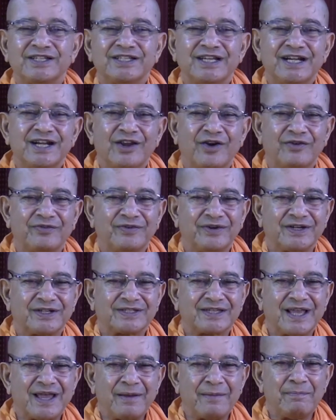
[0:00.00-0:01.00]
rid of
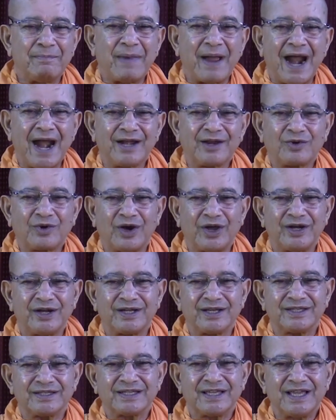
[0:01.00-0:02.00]
its bad
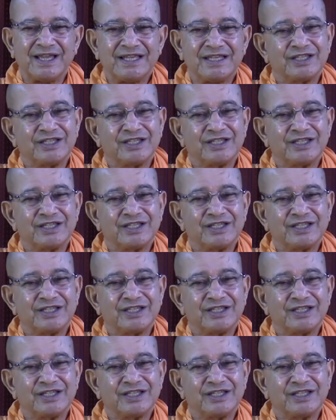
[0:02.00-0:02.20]
qualities.